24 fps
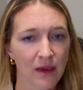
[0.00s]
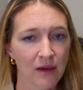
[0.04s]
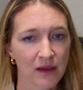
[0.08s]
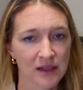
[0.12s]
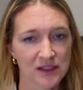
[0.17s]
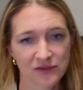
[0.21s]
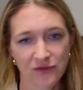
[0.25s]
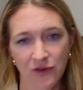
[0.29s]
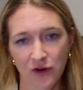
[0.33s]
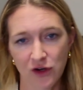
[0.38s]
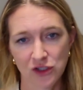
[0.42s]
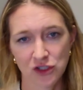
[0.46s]

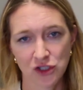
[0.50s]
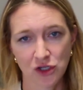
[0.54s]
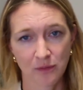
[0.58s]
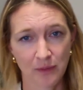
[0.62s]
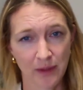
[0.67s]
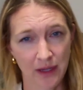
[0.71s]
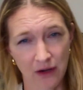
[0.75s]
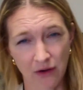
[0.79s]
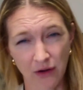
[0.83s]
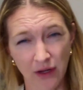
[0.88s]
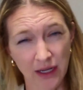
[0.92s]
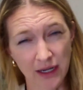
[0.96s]
as far as your
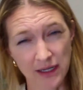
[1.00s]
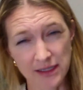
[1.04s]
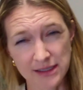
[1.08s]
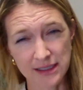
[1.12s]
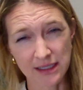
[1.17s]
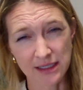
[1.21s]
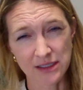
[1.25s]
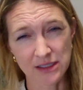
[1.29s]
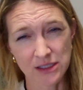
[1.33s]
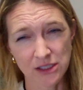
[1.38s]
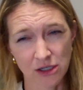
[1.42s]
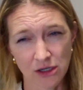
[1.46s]
period is
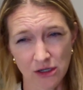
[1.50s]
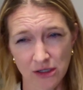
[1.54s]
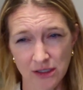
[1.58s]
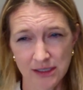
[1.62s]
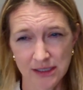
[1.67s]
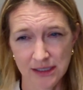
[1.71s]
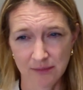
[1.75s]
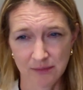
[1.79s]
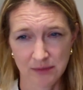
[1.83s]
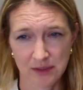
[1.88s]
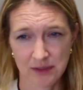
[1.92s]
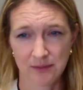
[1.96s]
concerned,
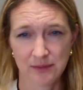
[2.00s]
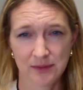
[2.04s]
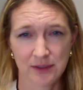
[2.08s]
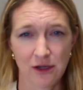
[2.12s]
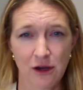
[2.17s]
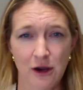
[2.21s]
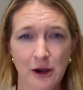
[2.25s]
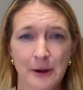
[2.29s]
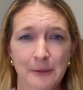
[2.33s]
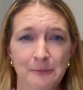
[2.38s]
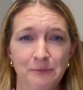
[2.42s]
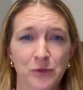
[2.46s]
symptoms
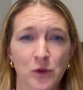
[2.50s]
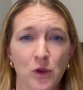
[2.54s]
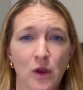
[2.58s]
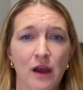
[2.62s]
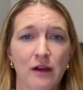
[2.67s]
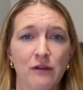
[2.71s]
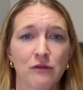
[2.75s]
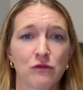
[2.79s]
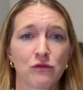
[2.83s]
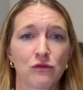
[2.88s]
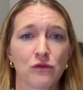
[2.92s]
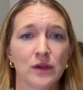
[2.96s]
are you
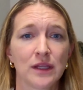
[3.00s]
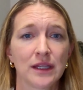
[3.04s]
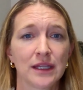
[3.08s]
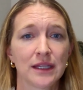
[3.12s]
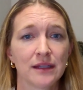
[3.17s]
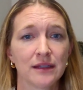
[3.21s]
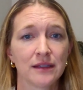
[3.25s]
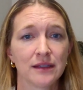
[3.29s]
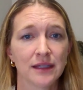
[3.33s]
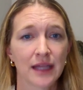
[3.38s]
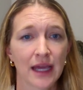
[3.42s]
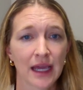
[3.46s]
have really
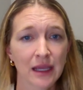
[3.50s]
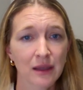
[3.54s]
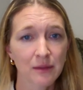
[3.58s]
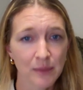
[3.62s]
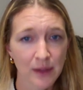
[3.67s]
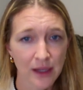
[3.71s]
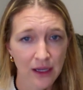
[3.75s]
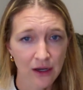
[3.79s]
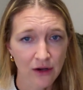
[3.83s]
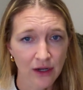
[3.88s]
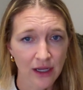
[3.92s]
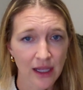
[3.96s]
light
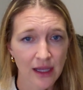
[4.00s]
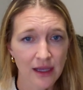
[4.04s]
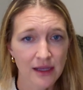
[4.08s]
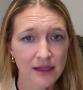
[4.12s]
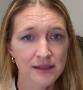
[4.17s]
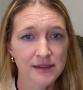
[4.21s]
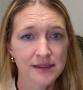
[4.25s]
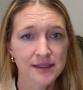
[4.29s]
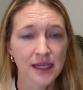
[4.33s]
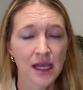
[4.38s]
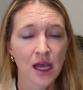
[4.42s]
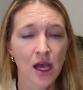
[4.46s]

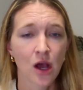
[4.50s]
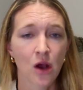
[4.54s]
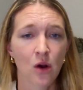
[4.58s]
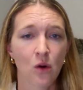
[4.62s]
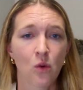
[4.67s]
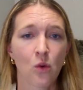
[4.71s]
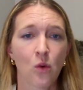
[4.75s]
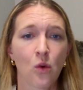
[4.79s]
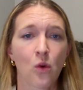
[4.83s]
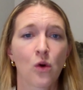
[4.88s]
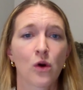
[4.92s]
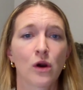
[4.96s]
periods,
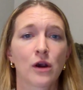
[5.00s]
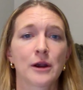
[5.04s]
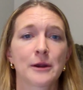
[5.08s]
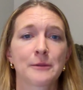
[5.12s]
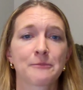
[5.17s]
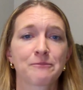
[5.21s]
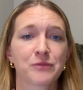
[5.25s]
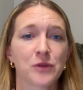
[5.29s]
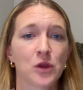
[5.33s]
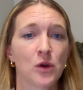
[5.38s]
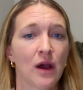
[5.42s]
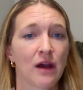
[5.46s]
or
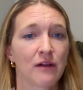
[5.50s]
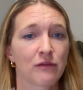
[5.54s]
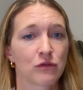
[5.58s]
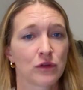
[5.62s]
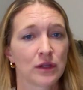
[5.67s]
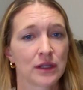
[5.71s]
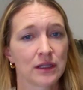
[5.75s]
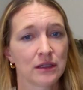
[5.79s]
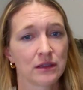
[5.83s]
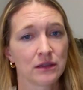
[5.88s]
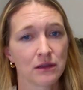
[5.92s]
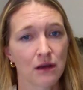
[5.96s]
you have
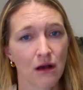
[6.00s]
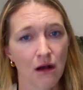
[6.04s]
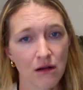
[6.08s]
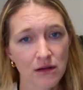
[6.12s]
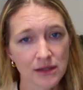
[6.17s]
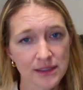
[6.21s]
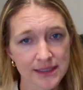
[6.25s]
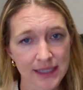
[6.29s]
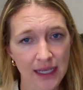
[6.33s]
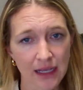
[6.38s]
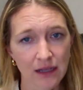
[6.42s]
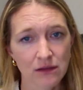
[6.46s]
really long
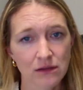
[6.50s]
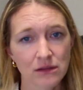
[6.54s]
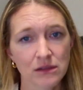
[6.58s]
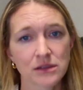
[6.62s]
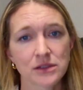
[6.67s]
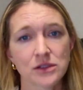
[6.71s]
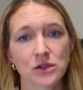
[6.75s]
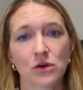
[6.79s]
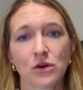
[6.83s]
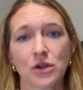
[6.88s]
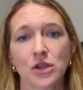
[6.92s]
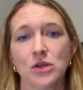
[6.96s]

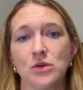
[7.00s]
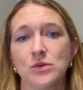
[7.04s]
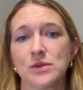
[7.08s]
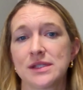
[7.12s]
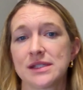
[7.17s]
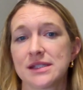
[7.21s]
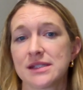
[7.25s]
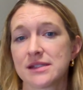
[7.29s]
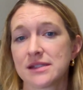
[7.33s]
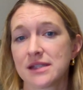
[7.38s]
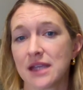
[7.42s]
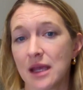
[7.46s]
cycles, or you
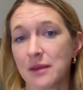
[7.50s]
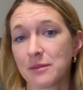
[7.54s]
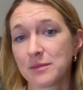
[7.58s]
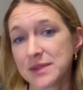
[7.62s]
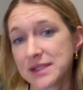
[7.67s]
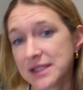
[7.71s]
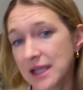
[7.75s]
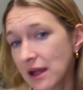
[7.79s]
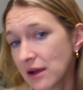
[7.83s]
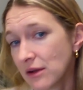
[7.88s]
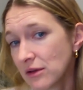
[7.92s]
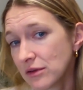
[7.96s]
skip
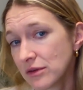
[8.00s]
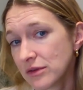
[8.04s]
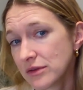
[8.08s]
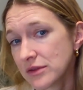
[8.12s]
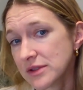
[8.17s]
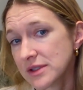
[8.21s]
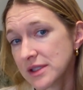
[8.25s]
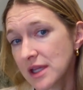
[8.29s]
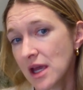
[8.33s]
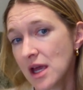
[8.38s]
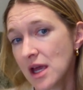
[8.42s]
cycles